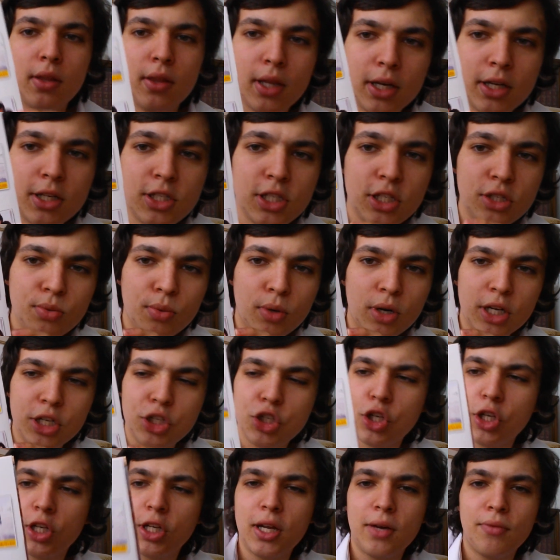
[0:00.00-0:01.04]
Now this is what they
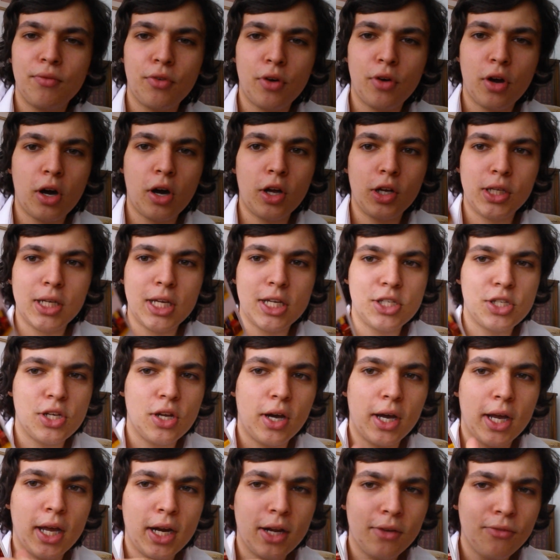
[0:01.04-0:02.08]
should have done for A Hard Day's
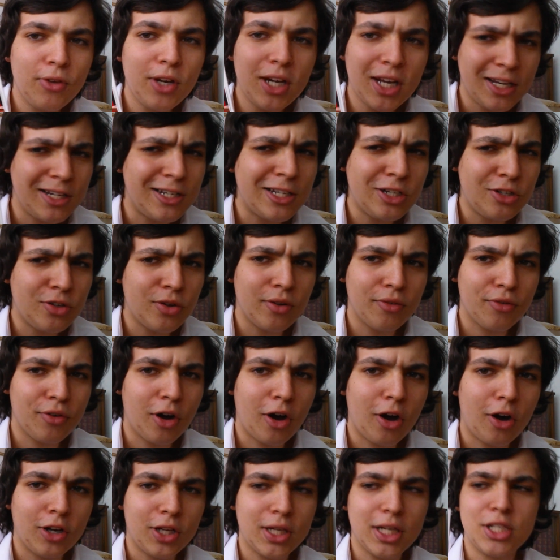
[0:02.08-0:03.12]
Night. And I think they did do it for
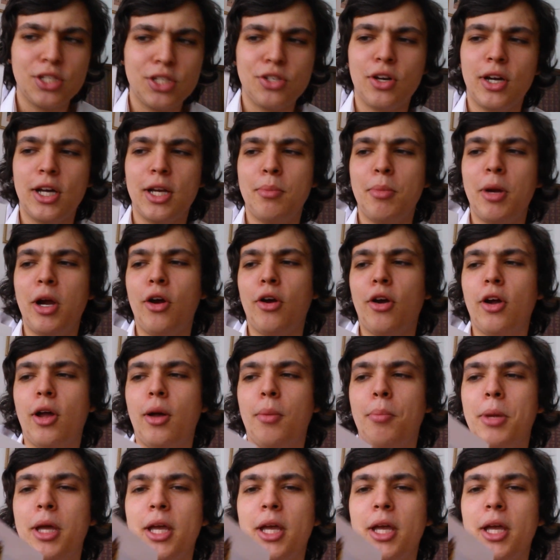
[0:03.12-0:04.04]
A Hard Day's Night in America.